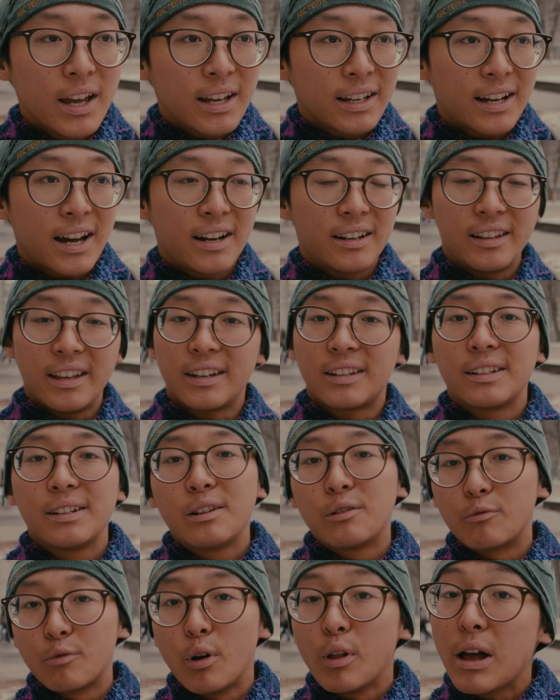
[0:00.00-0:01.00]
kind of like
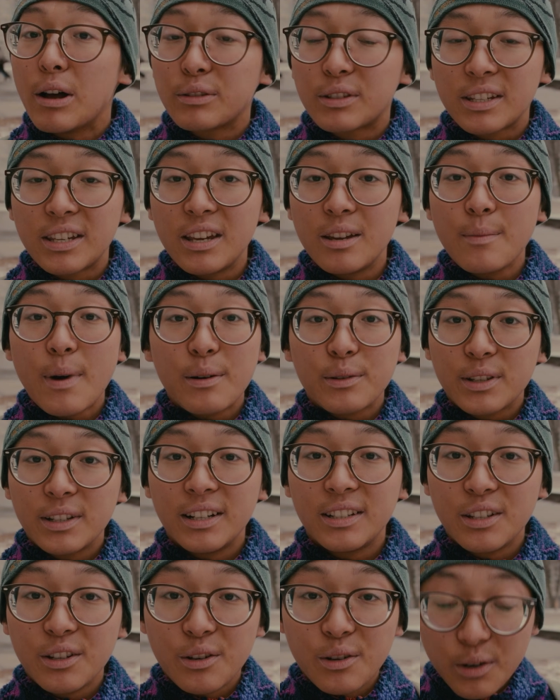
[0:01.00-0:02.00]
rollout scheme I was gonna
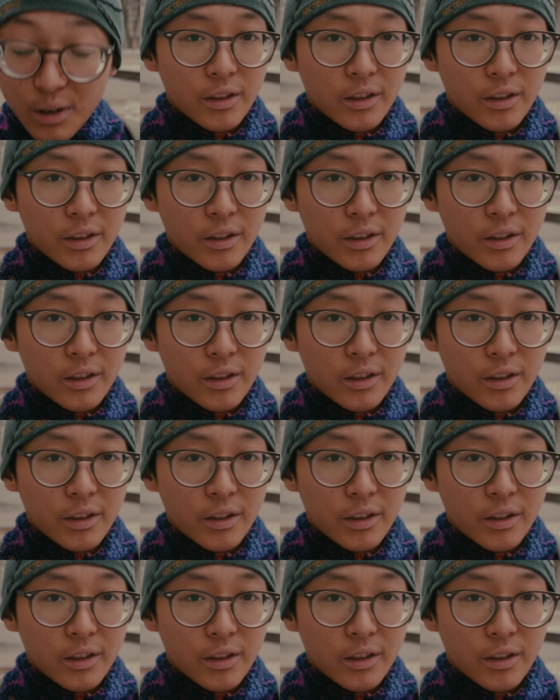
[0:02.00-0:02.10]
do.